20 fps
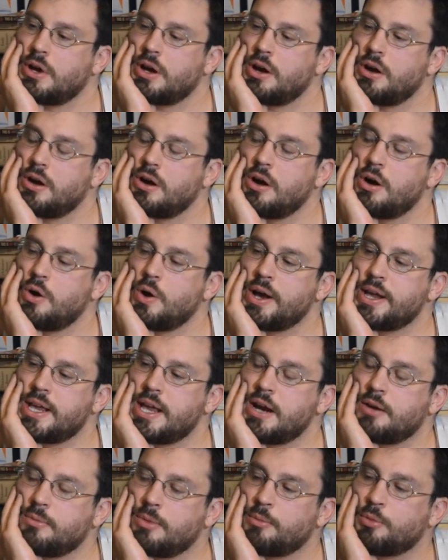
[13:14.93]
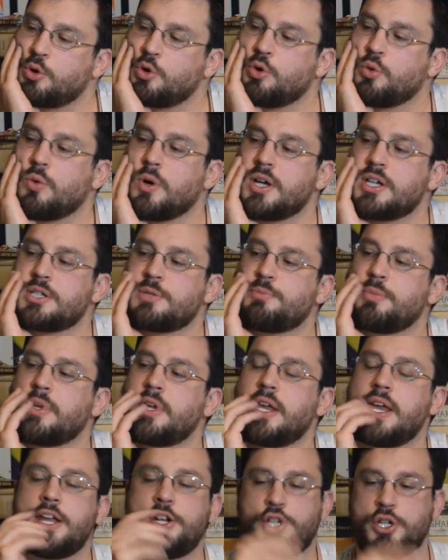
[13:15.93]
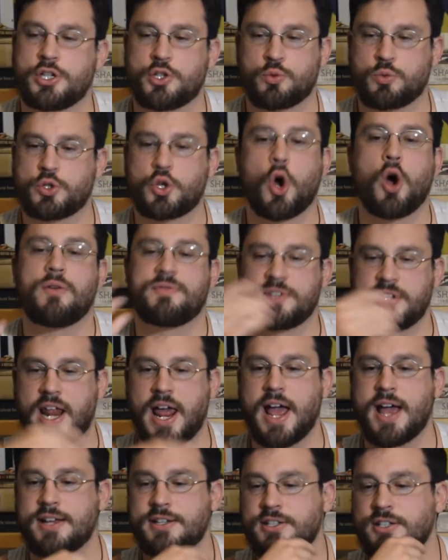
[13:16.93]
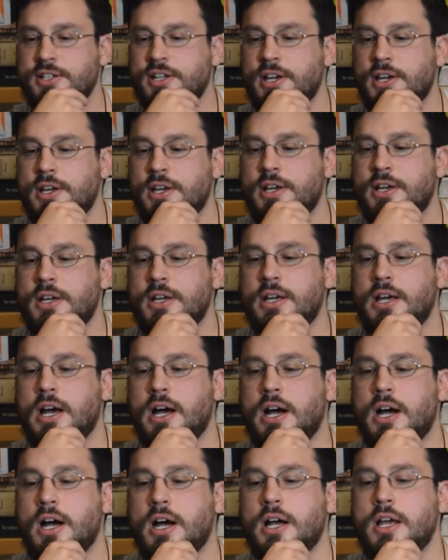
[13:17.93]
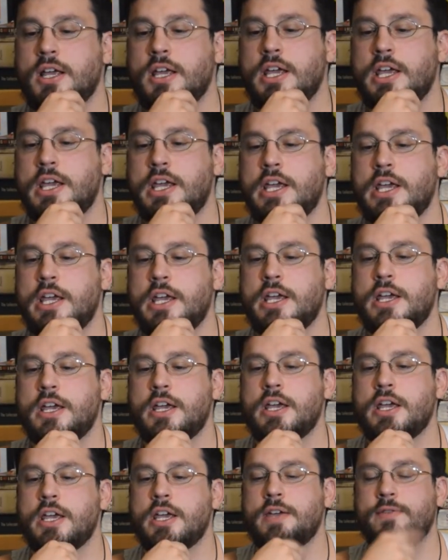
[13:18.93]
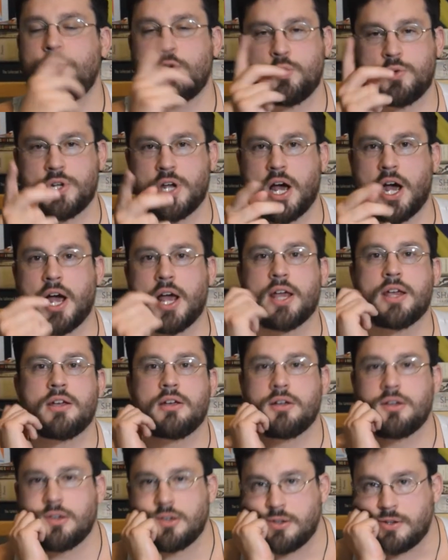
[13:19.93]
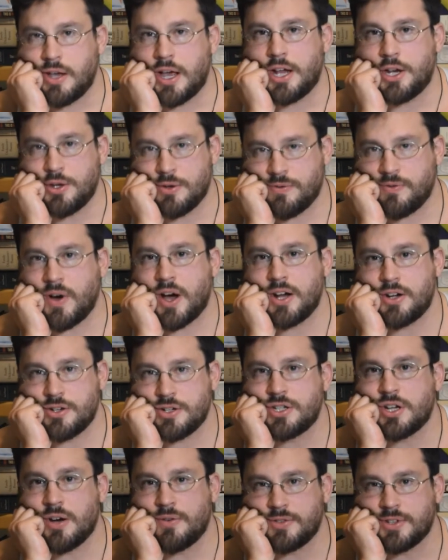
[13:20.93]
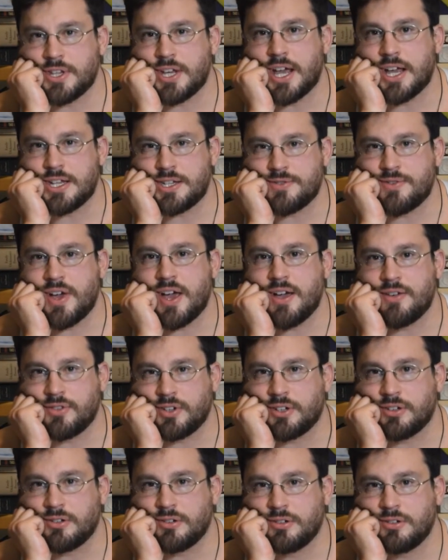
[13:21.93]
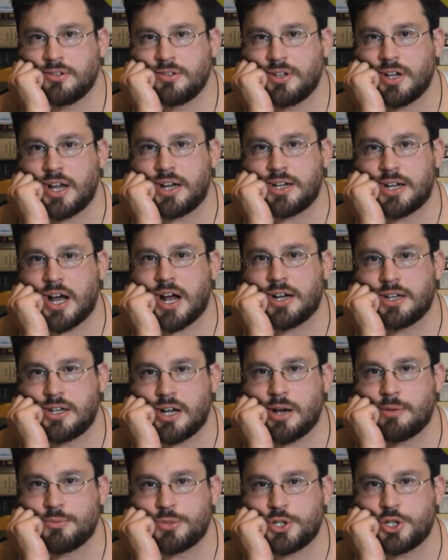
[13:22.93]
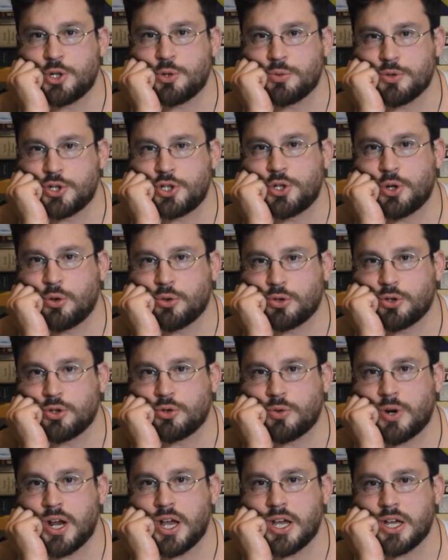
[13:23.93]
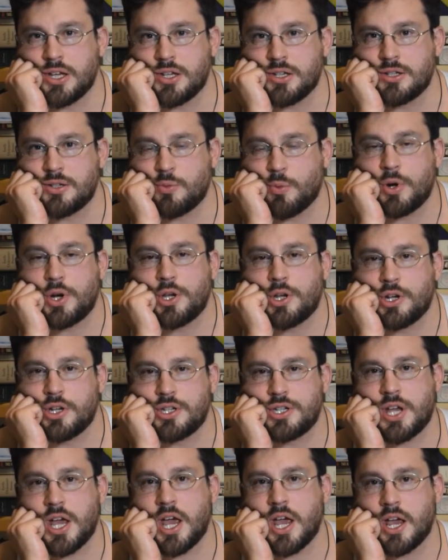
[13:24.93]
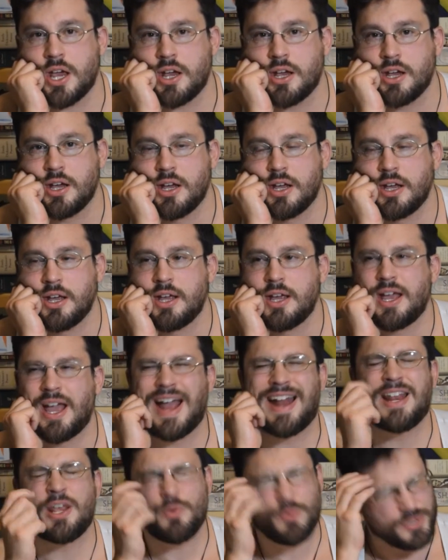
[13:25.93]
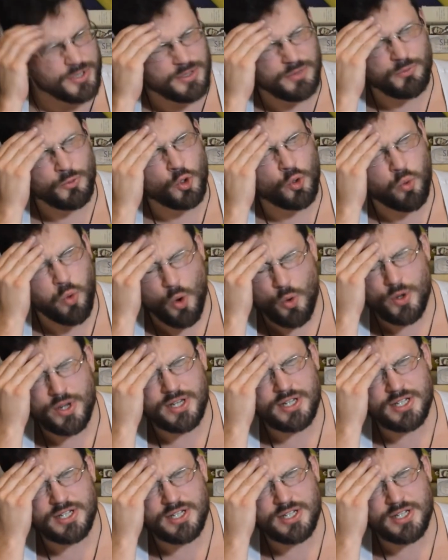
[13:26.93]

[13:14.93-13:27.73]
oh, I can't remember who it was, Hitchens was often asked, uh, if you die and you find yourself at the gates of heaven and God comes to you with shoulders raised, what are you going to say? And he was quoting